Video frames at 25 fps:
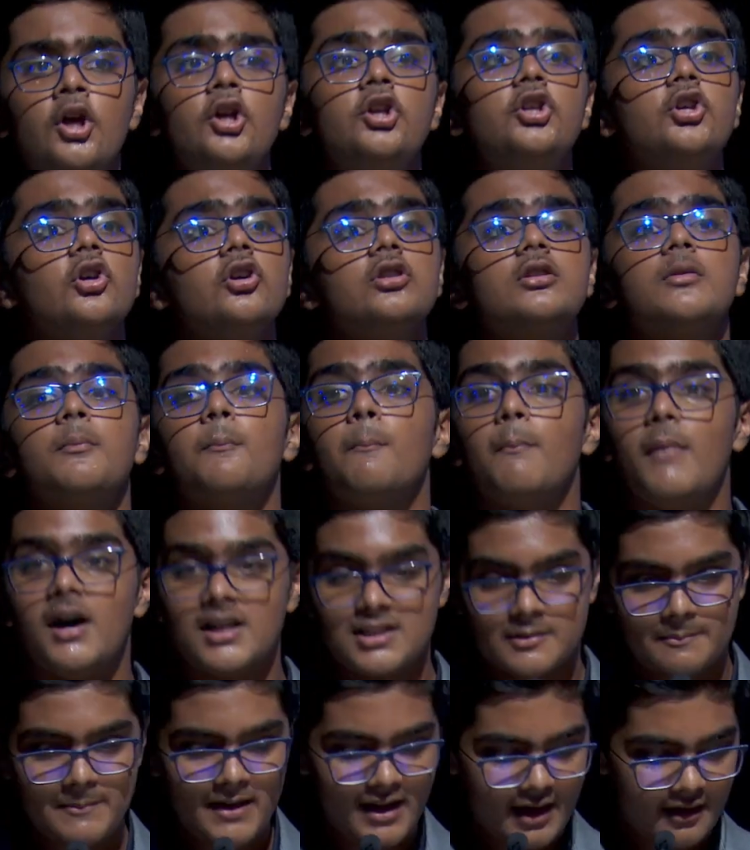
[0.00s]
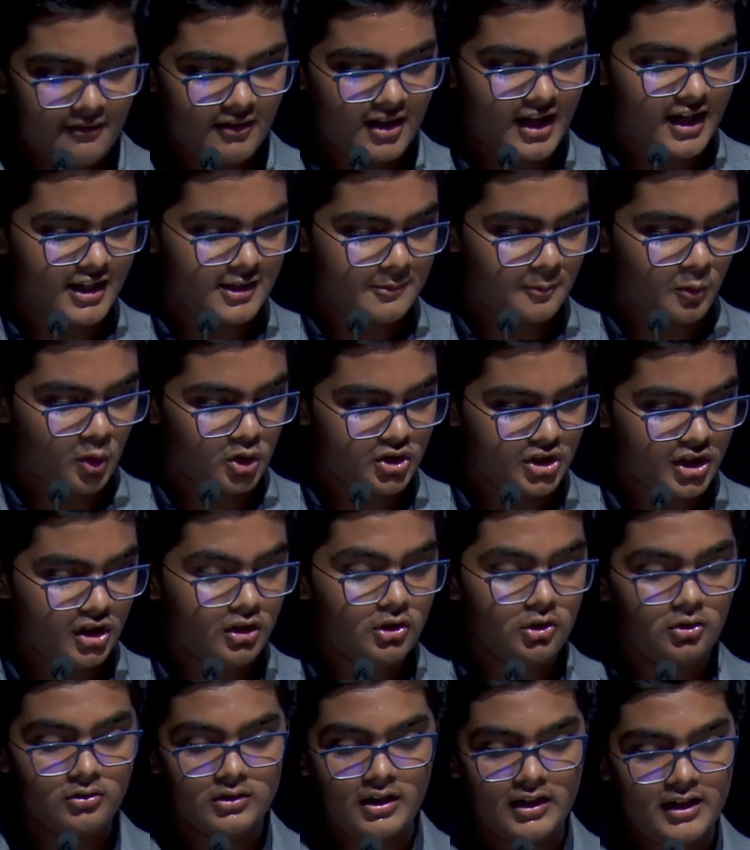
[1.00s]
Youth must be given exposure
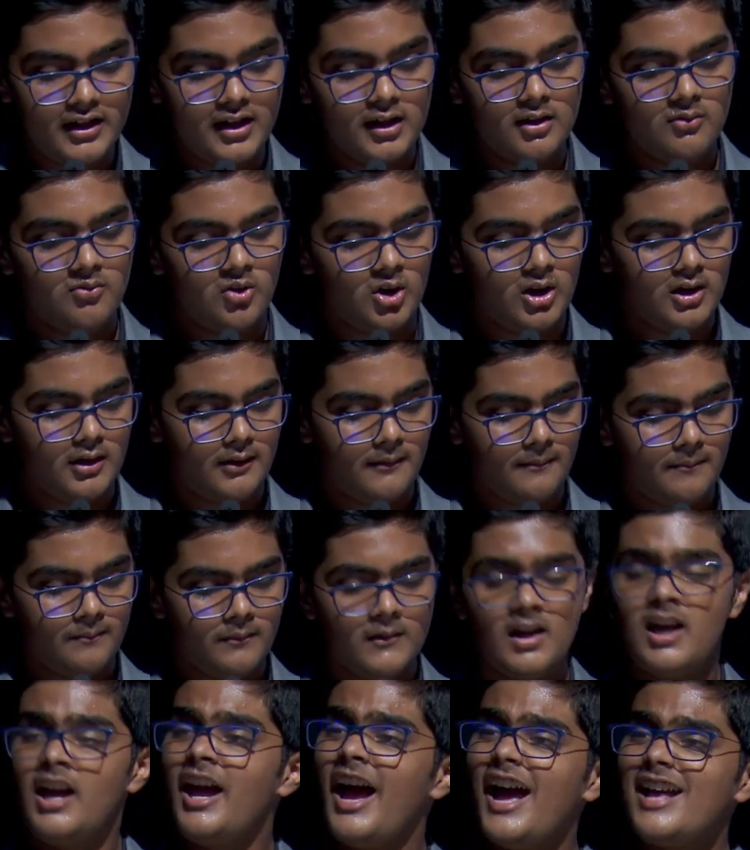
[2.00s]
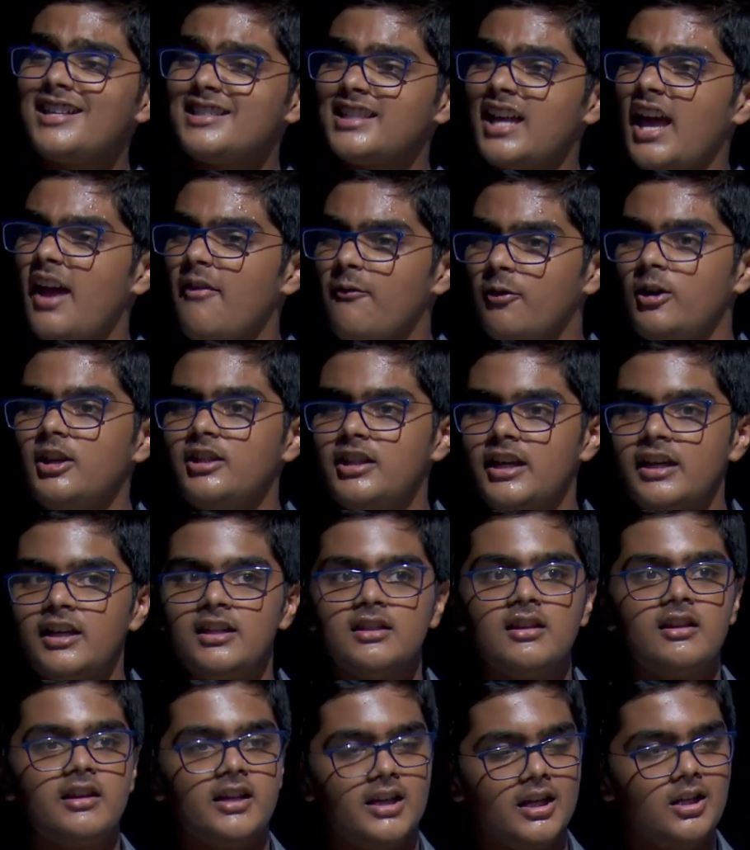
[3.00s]
to the real world, as everything
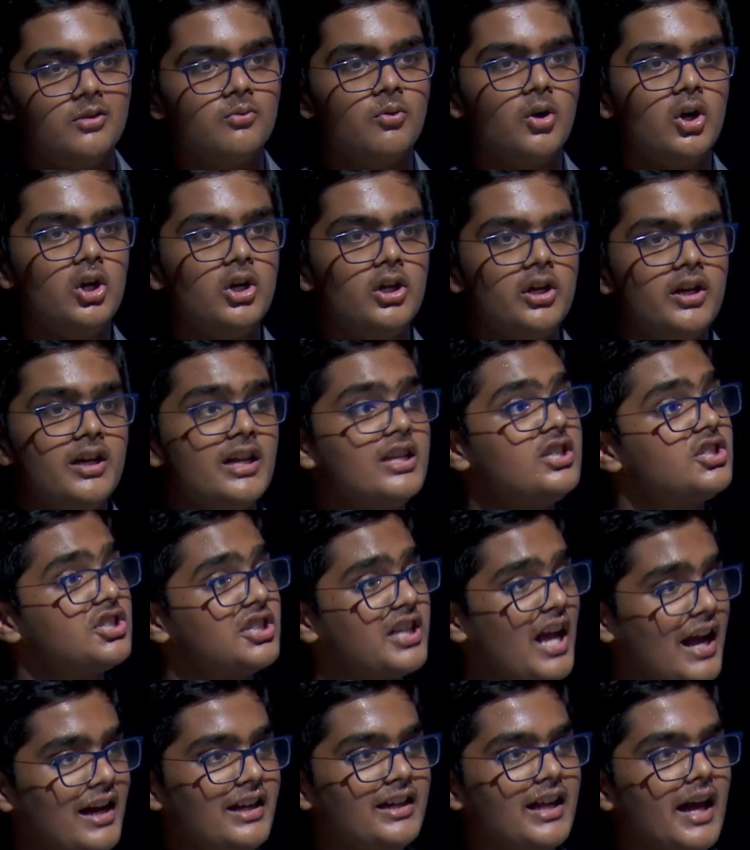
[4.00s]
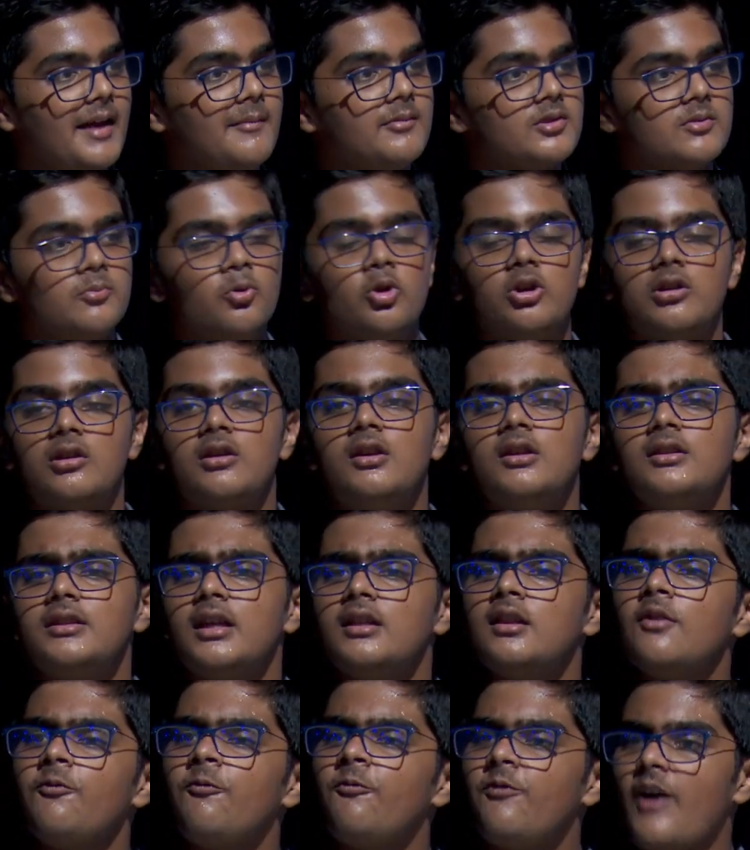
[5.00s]
in the real world is 10 times more
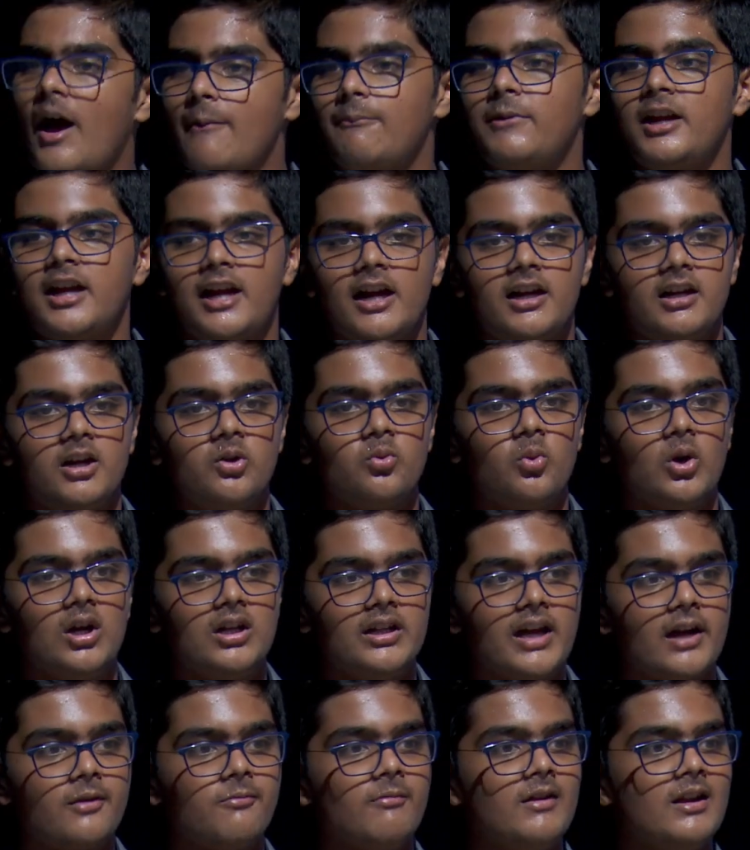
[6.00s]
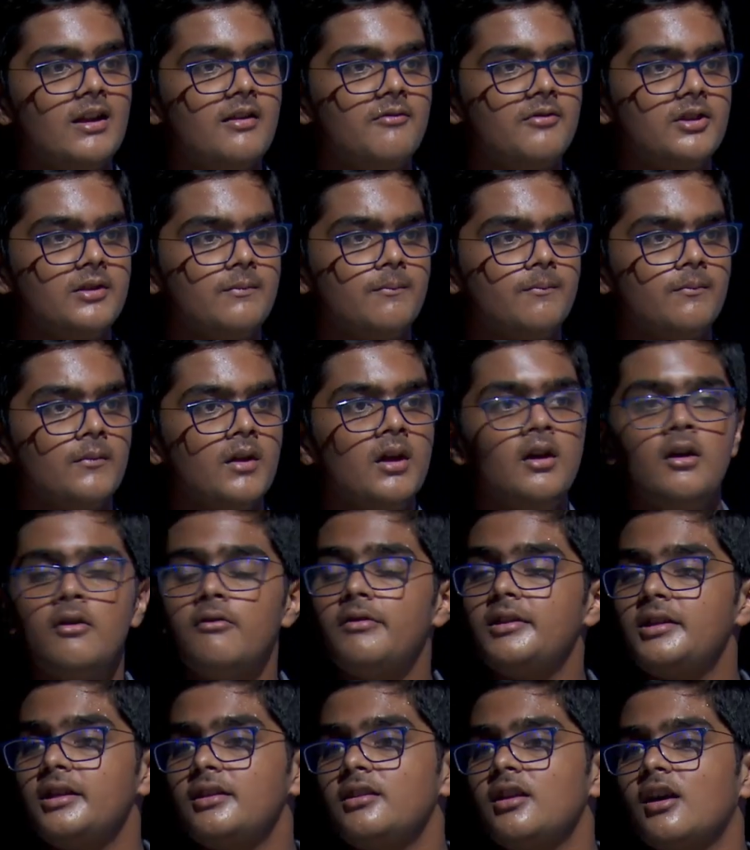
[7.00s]
than the fabricated world that we live in,
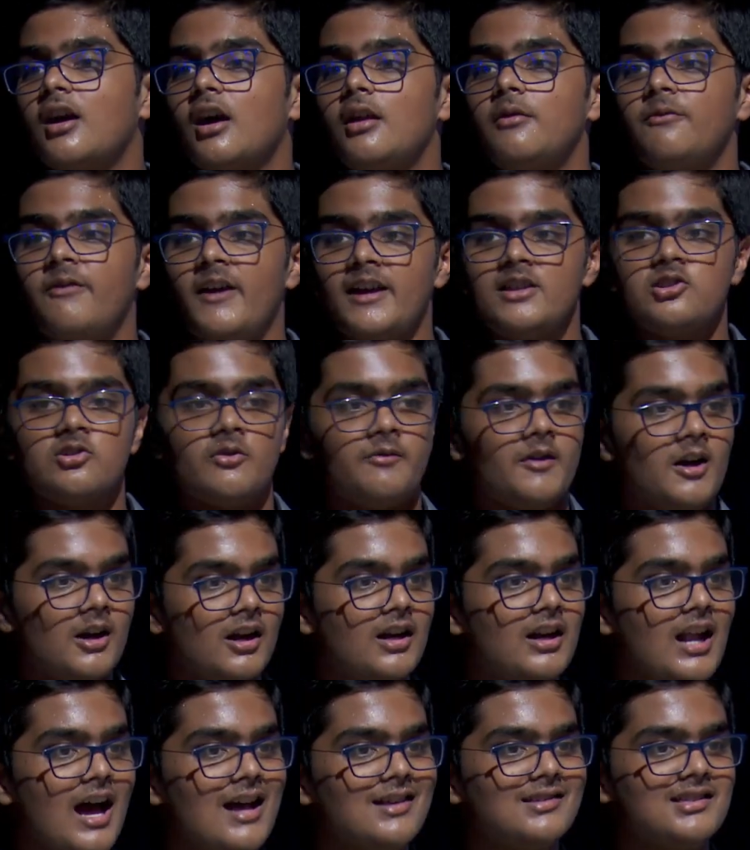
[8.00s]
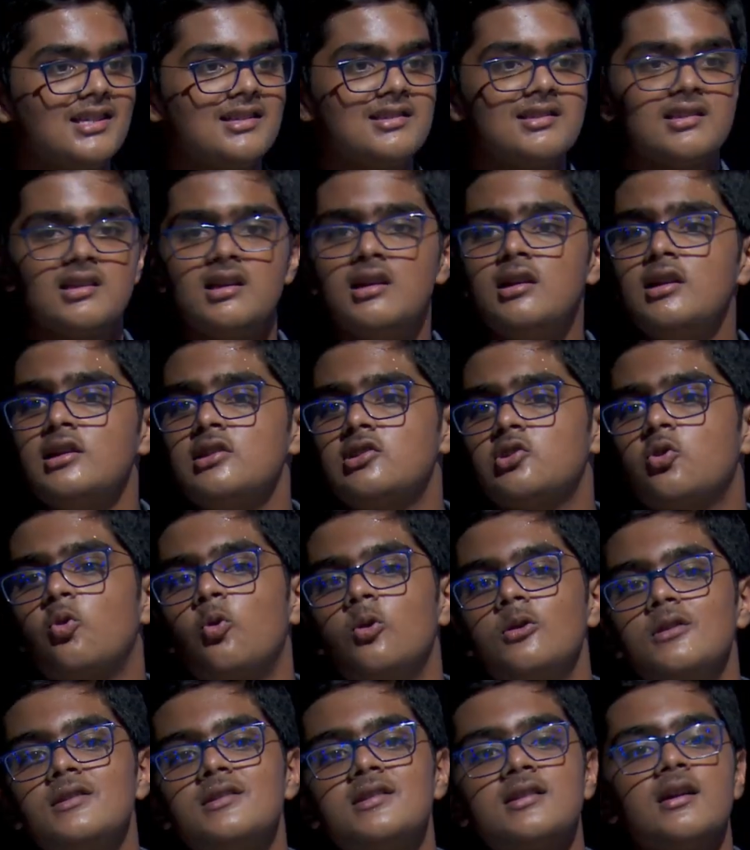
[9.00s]
within the confines of our classes,
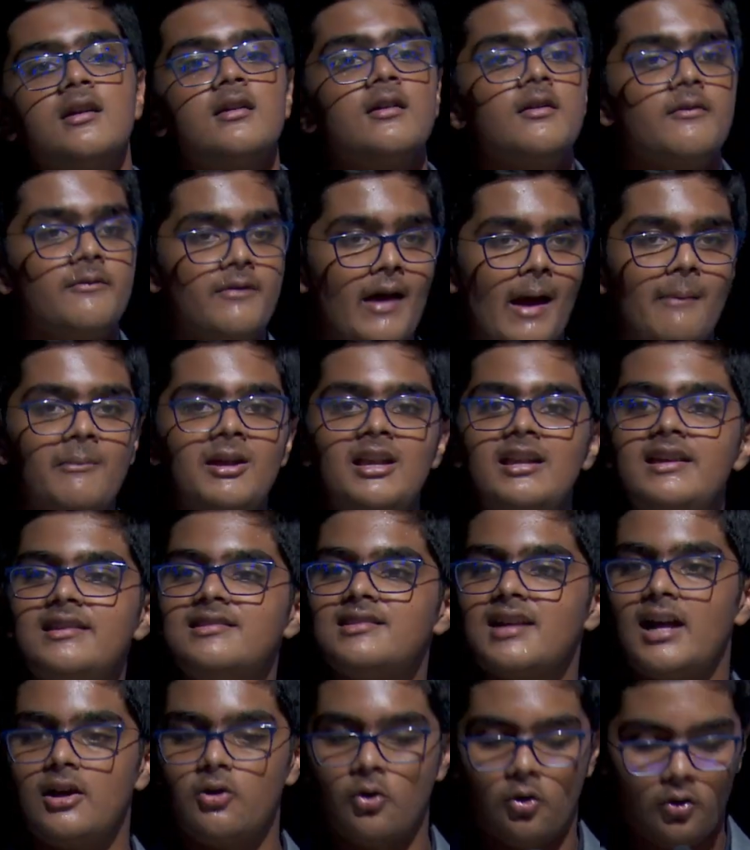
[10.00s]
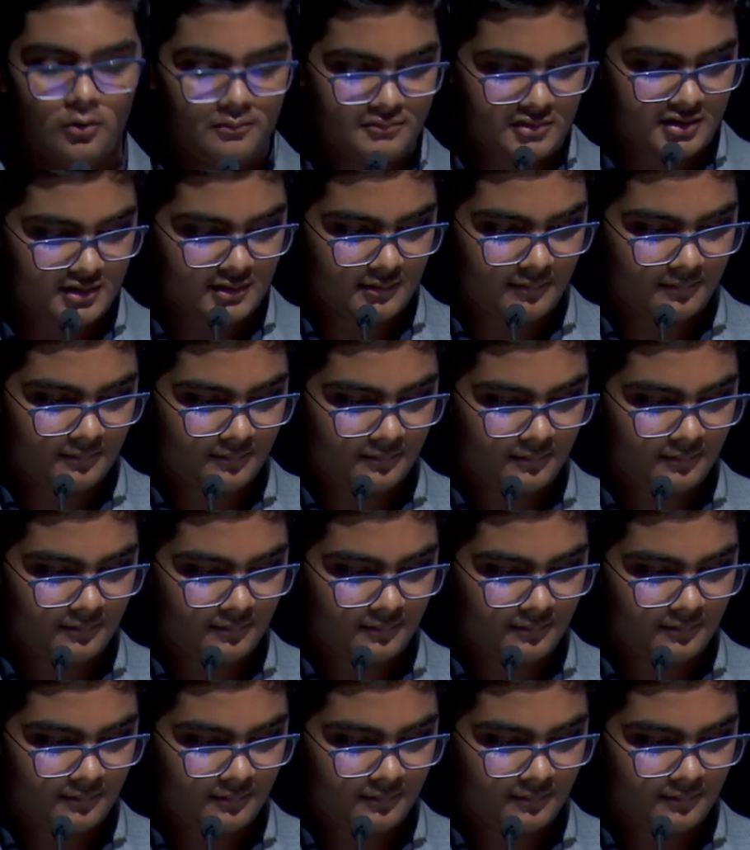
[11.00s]
schools, families, and homes.